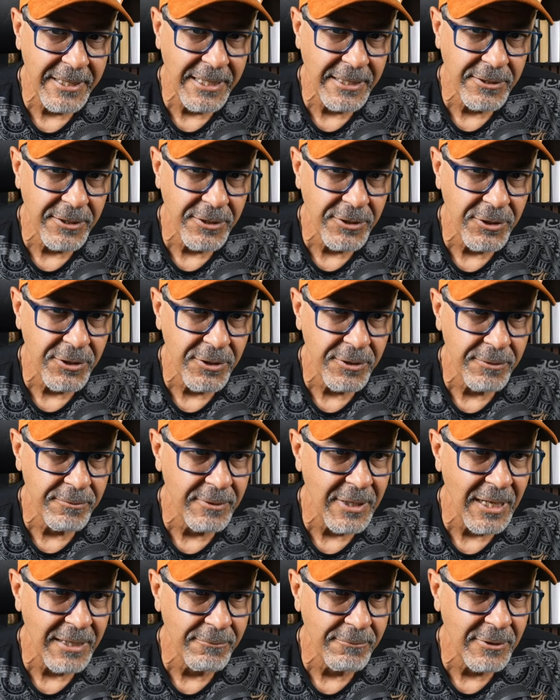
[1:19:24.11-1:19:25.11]
Kissinger?
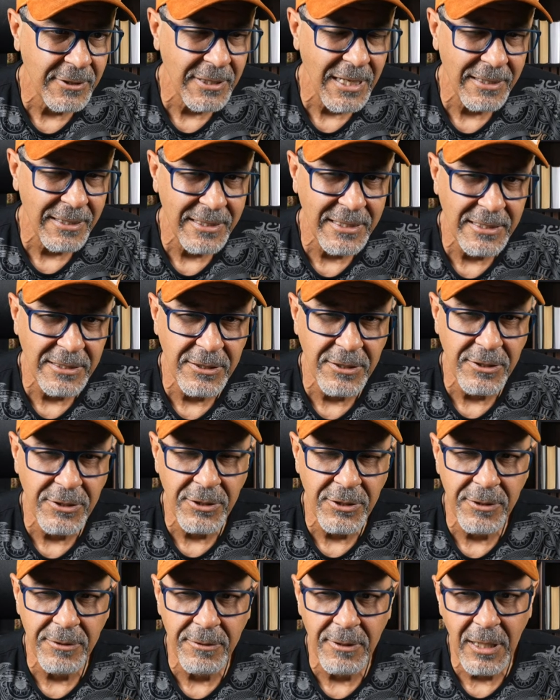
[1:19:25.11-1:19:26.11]
Not
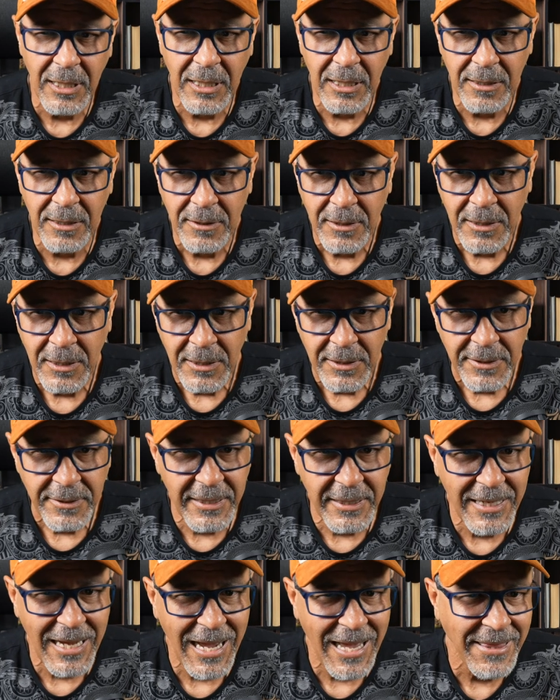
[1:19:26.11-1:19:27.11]
Kissinger,
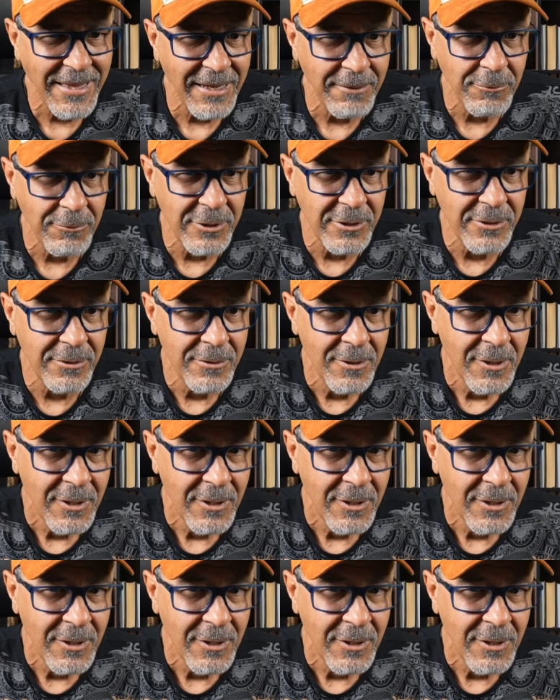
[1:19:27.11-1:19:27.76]
the guy that was